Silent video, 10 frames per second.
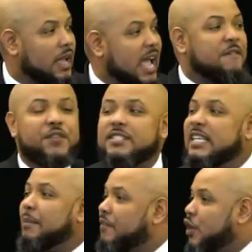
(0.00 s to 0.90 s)
And for
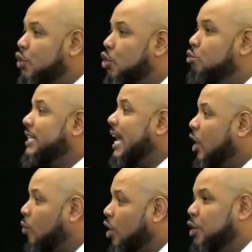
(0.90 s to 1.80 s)
some of you who
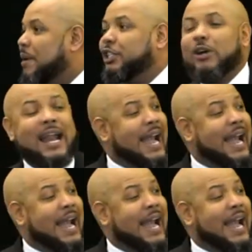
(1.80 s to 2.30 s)
telework, you've been trying to